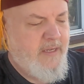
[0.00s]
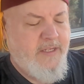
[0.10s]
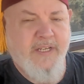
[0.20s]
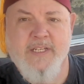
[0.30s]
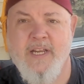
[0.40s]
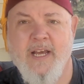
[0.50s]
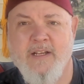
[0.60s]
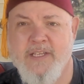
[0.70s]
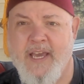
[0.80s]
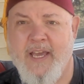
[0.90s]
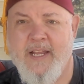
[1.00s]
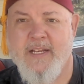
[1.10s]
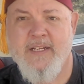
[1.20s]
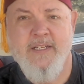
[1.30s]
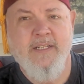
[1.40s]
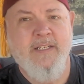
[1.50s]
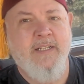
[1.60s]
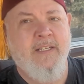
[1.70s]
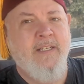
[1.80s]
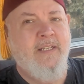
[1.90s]
16-ounce can.
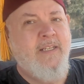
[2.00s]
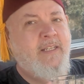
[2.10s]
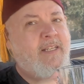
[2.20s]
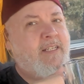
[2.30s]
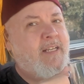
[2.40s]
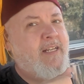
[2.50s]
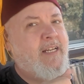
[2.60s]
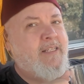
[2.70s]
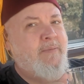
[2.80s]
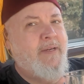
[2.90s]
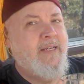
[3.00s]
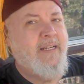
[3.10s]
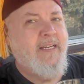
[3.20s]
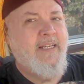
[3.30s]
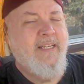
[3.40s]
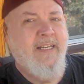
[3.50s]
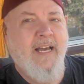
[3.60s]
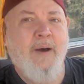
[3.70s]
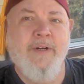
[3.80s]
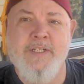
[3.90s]
16-ounce mug.
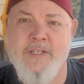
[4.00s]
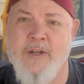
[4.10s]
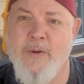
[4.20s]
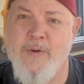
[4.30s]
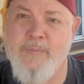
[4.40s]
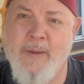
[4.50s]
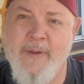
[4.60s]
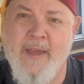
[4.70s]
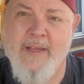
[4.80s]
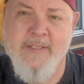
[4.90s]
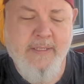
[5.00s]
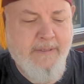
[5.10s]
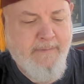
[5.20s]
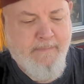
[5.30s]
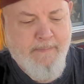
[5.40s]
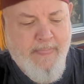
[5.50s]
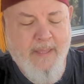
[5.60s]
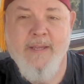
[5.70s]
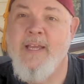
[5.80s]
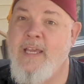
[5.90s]
How much is going to go in my pants?
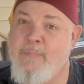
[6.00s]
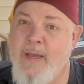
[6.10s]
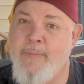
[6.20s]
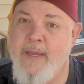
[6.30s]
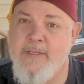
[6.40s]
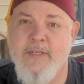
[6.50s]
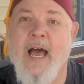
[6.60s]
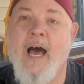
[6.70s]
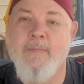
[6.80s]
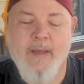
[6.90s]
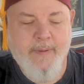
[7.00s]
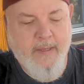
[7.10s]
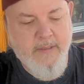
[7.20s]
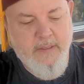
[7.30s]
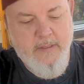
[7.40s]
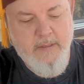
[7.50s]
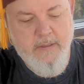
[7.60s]
In my pants? On my pants.